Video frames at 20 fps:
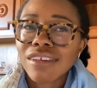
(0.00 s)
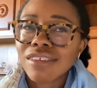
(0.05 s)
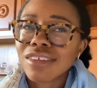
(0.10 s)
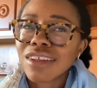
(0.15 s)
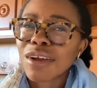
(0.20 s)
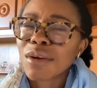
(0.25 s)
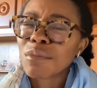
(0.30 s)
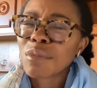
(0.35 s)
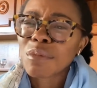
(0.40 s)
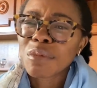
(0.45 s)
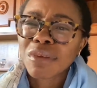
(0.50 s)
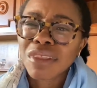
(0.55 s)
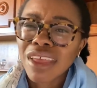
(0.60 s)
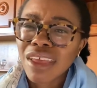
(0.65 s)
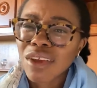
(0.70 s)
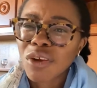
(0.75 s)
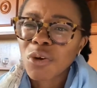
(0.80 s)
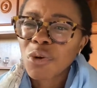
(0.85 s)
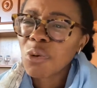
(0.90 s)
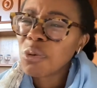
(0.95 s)
And I remember
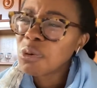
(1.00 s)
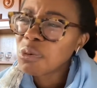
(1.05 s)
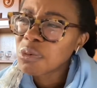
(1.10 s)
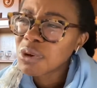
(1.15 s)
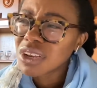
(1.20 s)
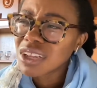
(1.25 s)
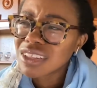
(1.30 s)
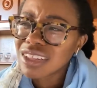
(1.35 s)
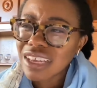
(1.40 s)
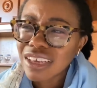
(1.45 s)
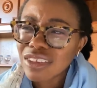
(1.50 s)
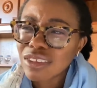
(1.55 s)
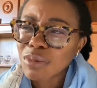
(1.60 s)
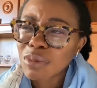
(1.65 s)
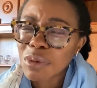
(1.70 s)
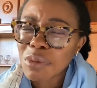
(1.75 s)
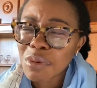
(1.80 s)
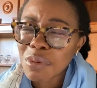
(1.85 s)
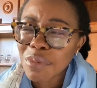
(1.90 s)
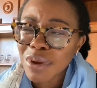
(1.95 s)
like, who would want to date
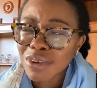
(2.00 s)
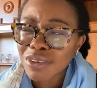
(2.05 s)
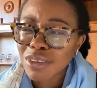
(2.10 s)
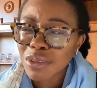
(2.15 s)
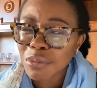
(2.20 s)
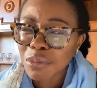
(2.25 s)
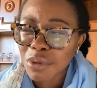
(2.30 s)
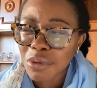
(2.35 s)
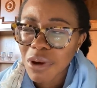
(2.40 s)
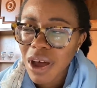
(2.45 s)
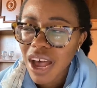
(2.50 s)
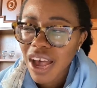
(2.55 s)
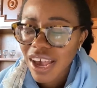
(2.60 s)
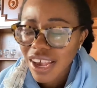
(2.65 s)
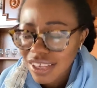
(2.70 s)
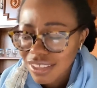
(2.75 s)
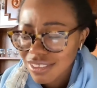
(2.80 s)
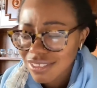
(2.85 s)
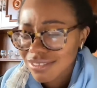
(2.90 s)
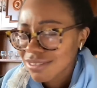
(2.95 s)
someone with piercing blue
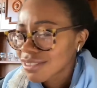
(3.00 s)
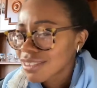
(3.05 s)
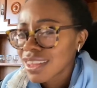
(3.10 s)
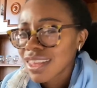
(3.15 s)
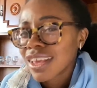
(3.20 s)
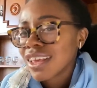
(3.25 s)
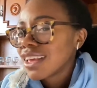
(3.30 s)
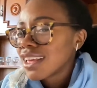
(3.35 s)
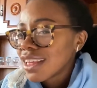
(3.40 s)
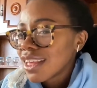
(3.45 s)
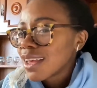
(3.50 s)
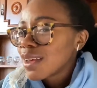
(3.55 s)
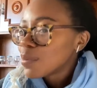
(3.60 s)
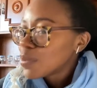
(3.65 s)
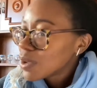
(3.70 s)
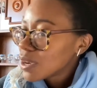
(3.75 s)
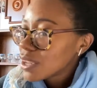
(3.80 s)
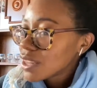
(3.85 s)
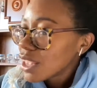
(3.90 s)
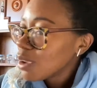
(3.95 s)
eyes?
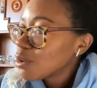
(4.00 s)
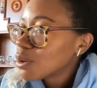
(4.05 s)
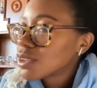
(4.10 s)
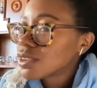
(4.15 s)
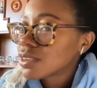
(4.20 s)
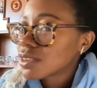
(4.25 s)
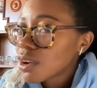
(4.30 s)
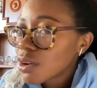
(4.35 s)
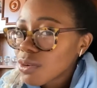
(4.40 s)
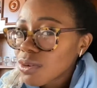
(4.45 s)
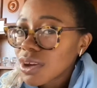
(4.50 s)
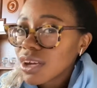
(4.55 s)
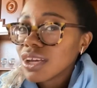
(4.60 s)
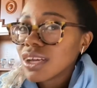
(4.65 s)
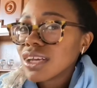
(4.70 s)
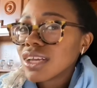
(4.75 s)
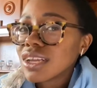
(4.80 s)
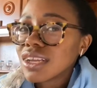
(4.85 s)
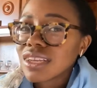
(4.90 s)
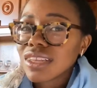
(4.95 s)
But it was so
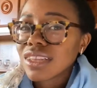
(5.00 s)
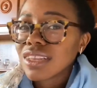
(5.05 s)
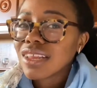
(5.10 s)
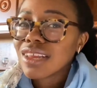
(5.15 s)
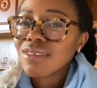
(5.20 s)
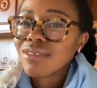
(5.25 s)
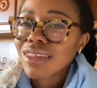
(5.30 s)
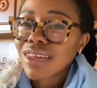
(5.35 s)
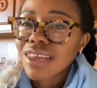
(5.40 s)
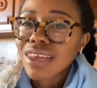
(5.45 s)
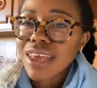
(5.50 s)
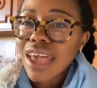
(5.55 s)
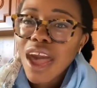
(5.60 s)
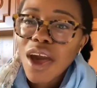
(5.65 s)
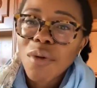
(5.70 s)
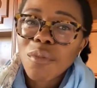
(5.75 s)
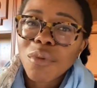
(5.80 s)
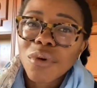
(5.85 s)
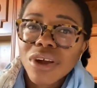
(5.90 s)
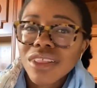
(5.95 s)
good. And he was like a
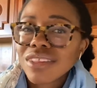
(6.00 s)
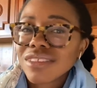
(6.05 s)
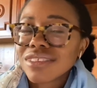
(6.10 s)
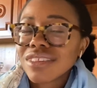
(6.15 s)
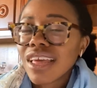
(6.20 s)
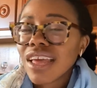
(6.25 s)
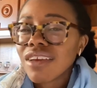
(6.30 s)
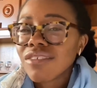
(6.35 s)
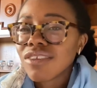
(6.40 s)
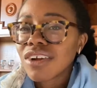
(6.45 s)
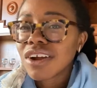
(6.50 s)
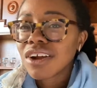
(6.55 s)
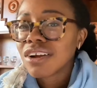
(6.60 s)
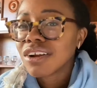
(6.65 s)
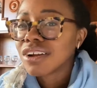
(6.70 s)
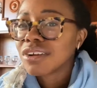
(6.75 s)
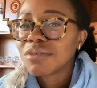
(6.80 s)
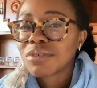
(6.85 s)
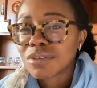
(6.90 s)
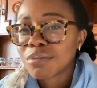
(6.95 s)
cowboy that saved her.
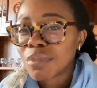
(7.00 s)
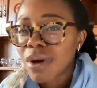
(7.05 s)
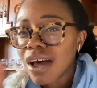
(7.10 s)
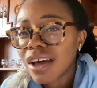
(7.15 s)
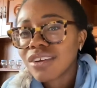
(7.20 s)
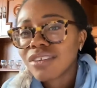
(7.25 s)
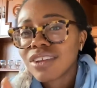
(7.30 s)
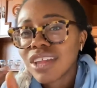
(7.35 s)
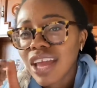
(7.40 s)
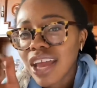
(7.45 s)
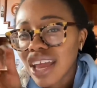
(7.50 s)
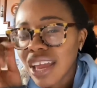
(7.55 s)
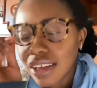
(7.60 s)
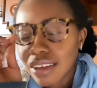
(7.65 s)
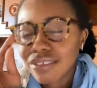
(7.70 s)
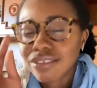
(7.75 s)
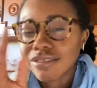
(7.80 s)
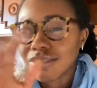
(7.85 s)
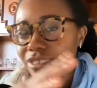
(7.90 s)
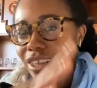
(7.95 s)
And it was modern day.
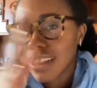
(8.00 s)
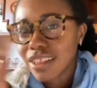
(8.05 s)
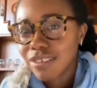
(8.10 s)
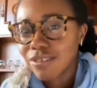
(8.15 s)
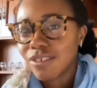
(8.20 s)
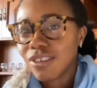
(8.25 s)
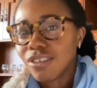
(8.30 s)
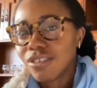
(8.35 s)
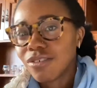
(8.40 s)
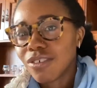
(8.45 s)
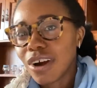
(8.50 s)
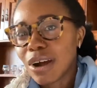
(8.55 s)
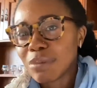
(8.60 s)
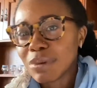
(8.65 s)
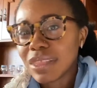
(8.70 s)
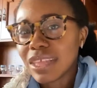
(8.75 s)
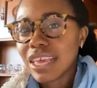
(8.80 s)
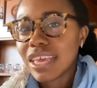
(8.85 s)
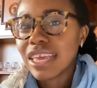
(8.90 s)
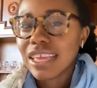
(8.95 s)
And they lived on the farm in
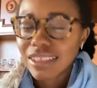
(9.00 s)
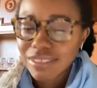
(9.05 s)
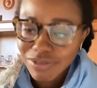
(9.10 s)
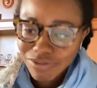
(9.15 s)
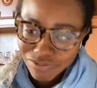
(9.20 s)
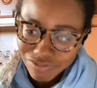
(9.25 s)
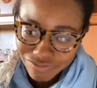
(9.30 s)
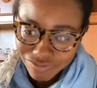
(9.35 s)
the end.